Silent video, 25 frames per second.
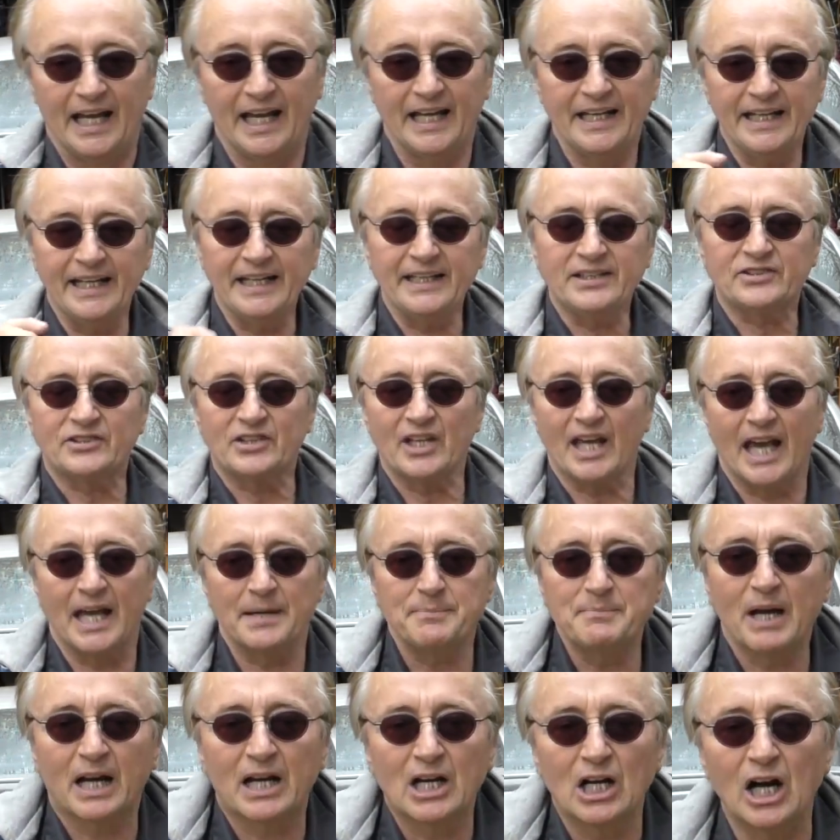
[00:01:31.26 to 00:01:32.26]
And he
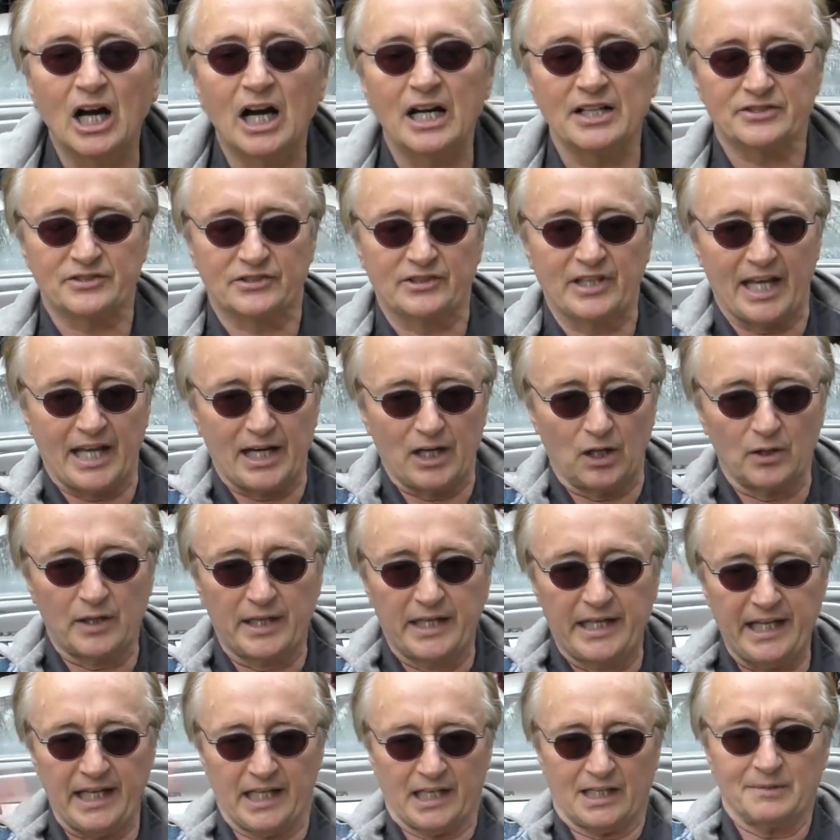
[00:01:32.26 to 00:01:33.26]
said, because that'll
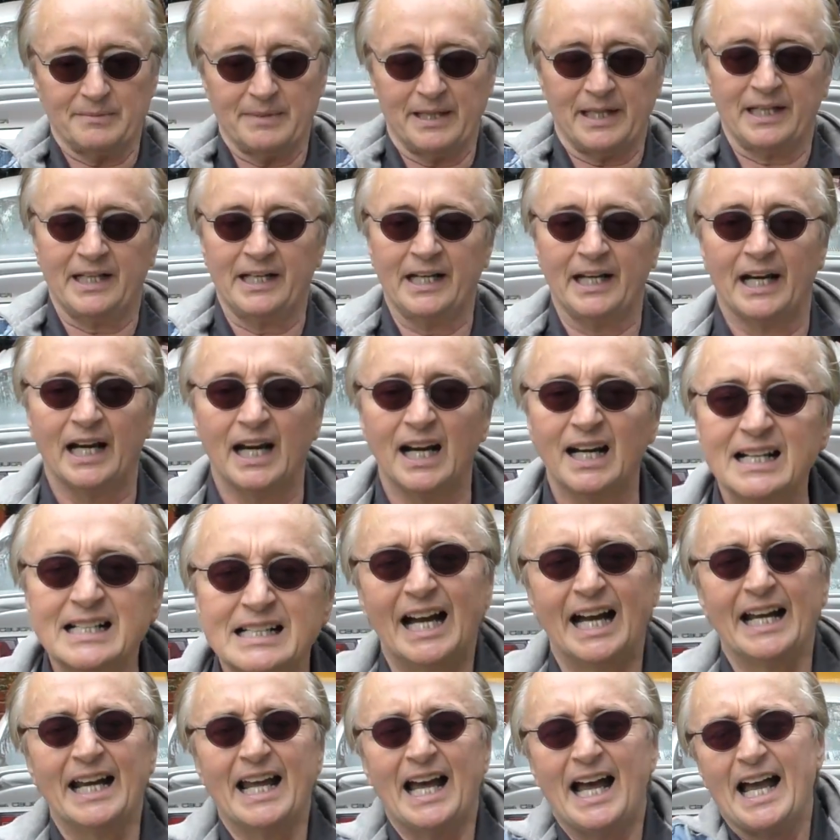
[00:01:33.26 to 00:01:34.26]
get them in here
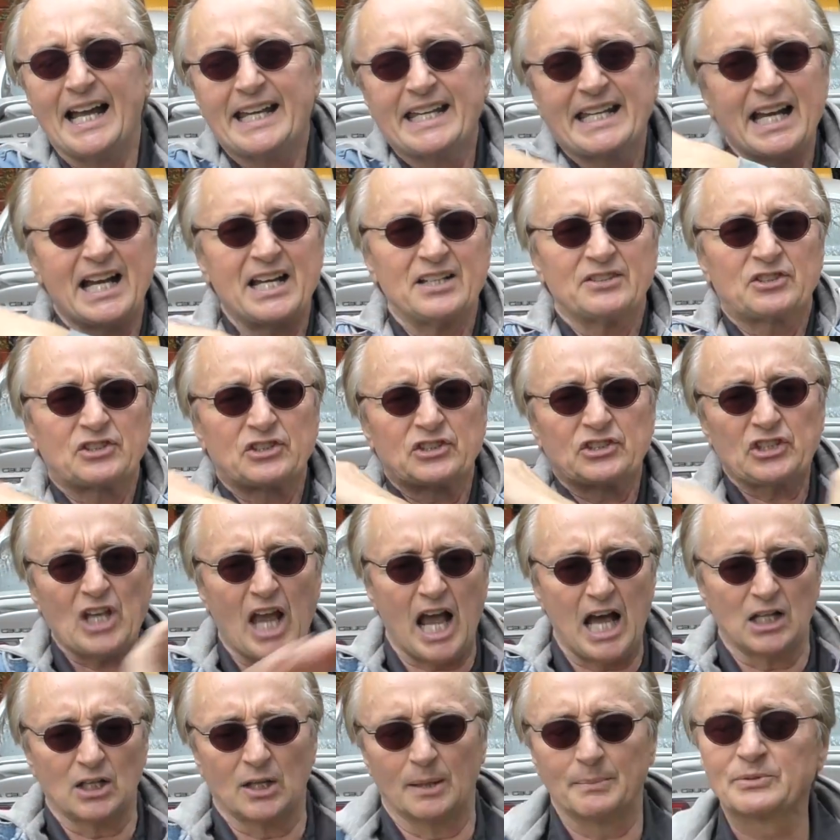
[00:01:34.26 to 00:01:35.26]
and I can
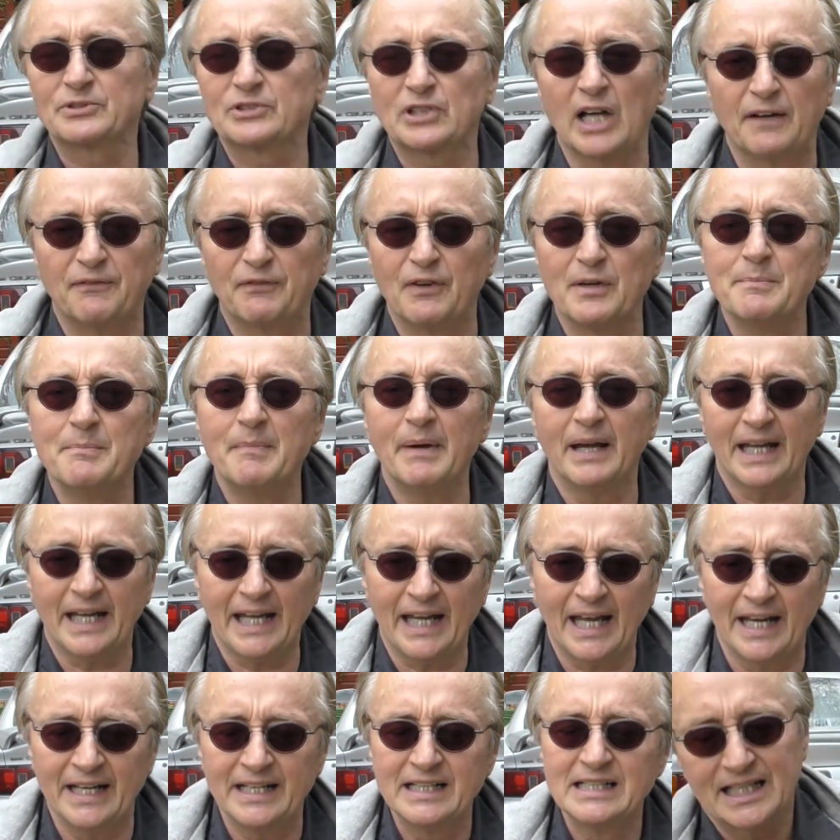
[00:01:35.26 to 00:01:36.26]
sell them stuff. And
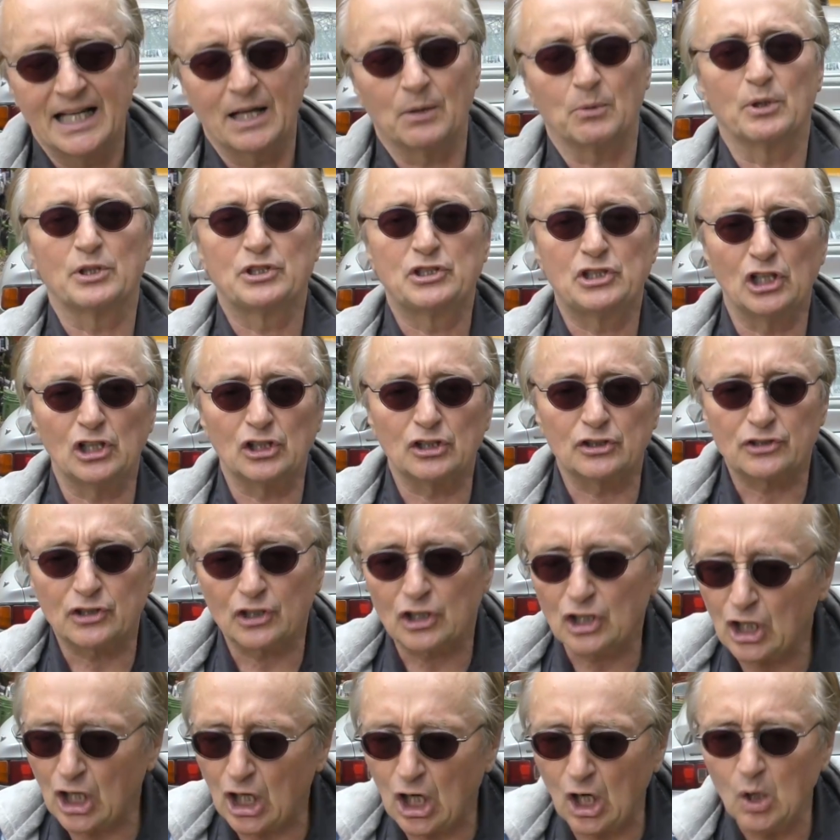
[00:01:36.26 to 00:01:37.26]
man, that was years
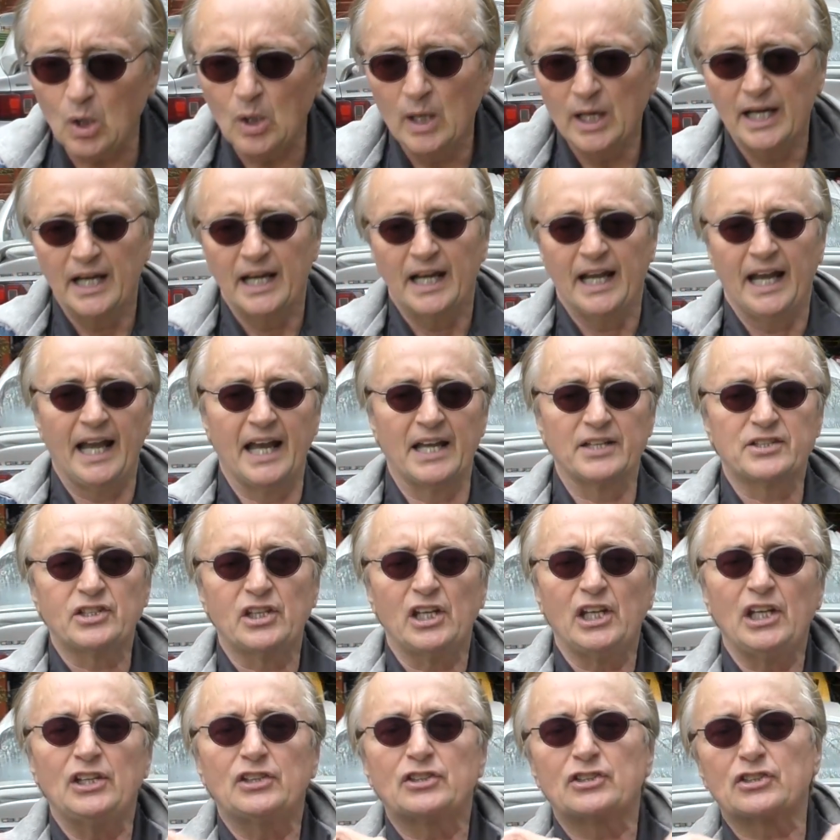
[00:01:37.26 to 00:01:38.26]
ago. Has
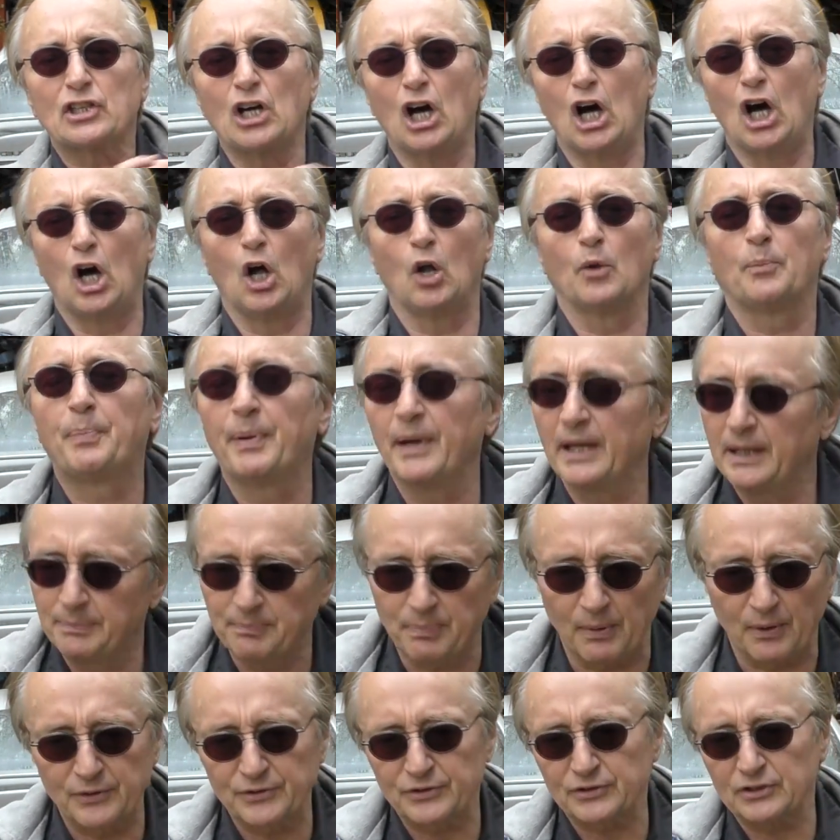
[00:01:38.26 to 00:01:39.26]
he sold
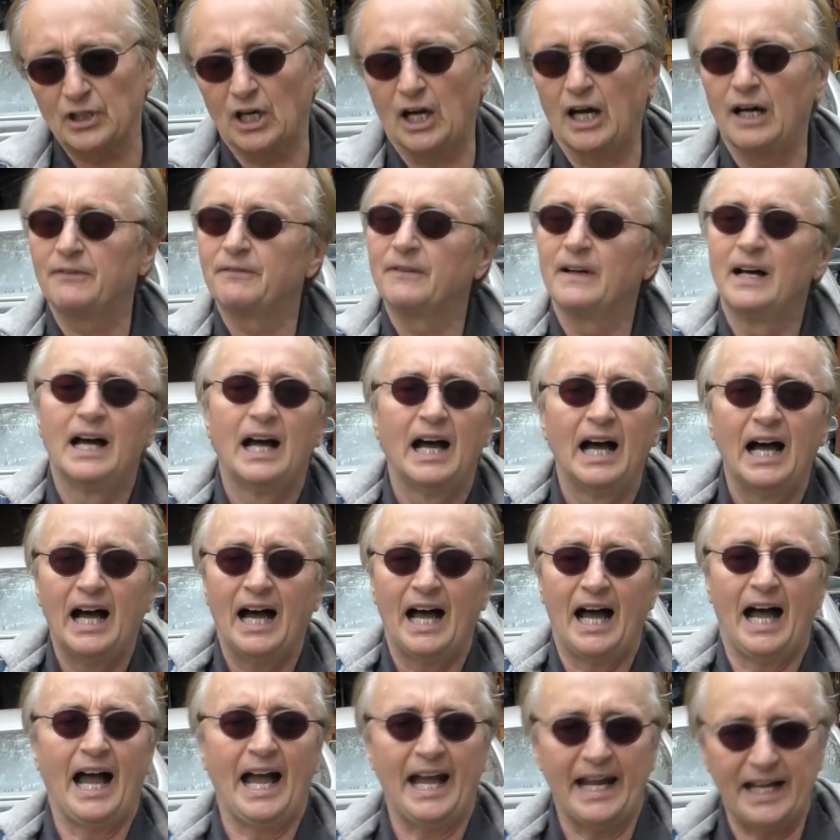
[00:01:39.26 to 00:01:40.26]
people stuff?
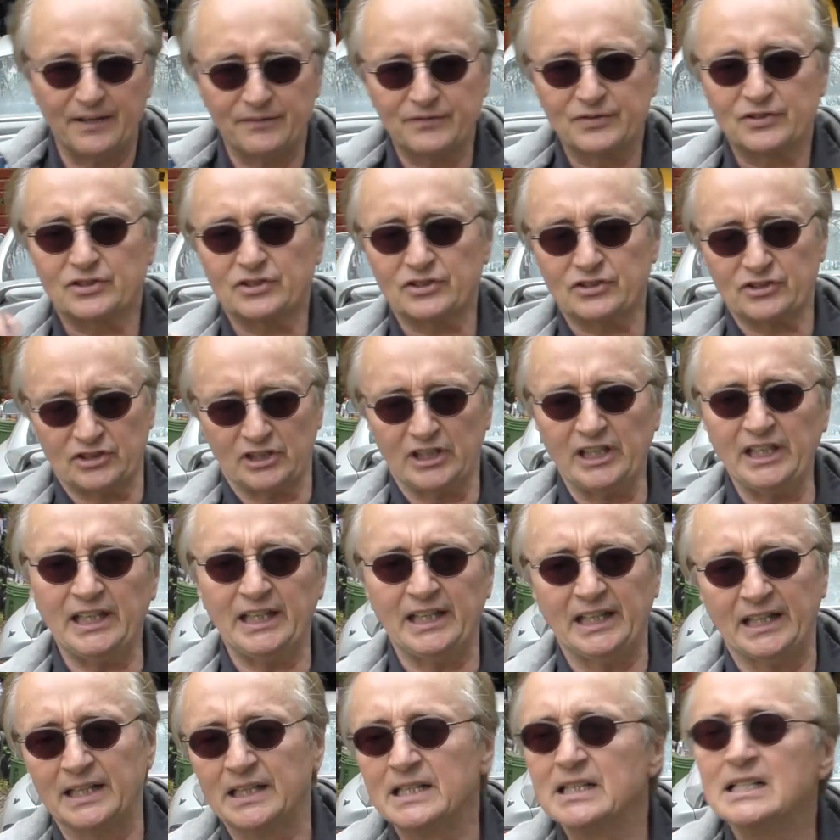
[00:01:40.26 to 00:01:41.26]
I have
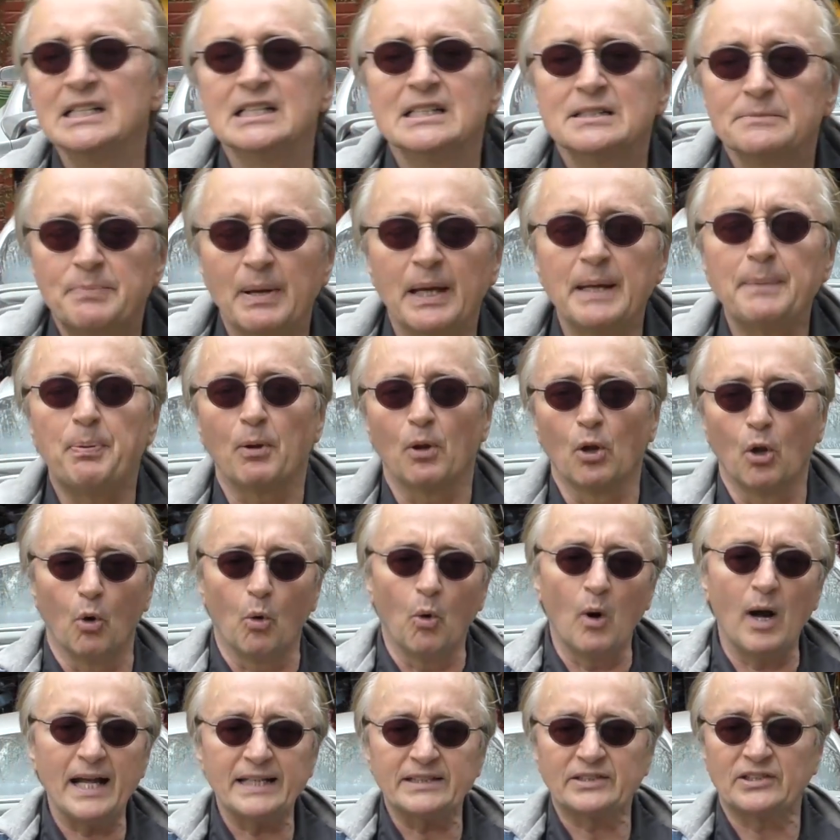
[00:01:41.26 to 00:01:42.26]
seen people who
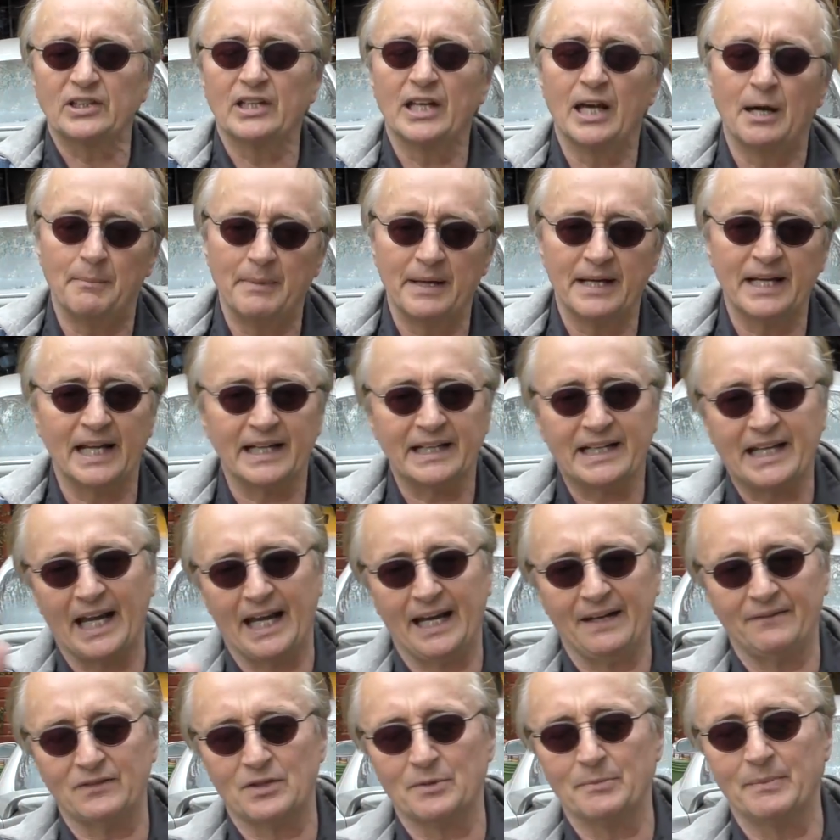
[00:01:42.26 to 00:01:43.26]
went to him and then
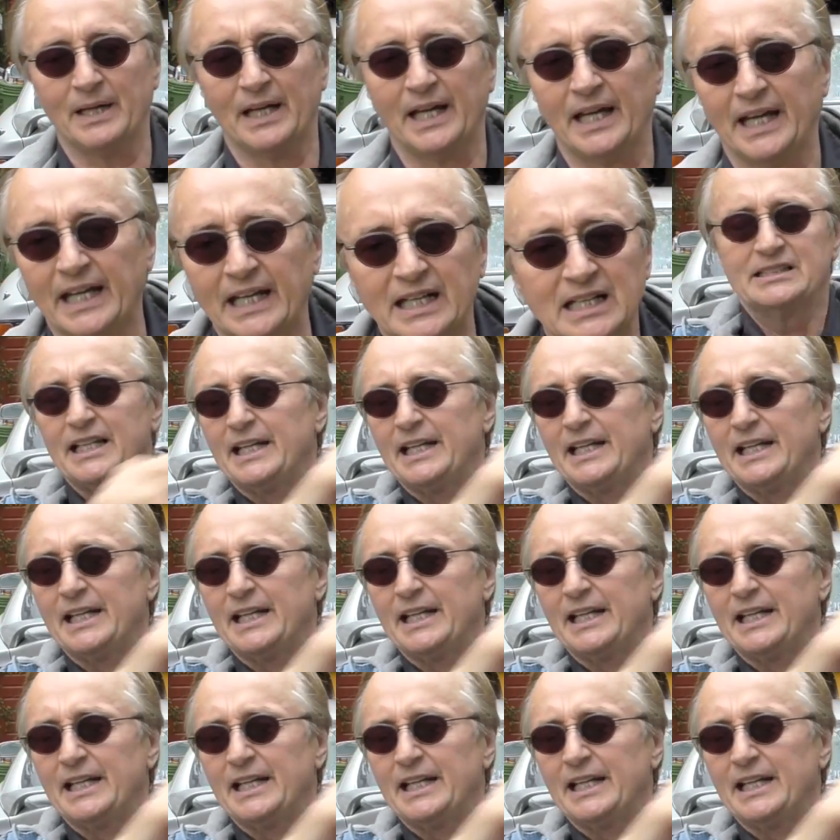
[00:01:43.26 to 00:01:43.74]
came to me.